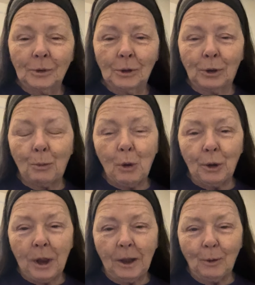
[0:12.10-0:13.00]

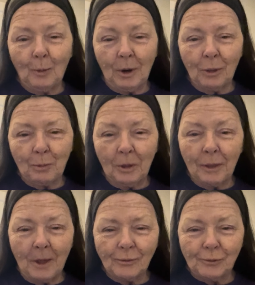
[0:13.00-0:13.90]
communicating with, but
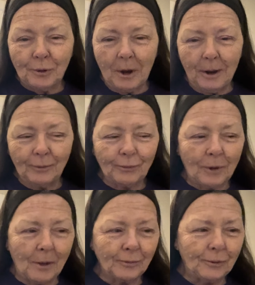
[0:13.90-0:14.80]
that's Chase
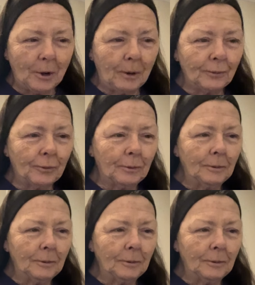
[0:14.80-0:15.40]
downstairs.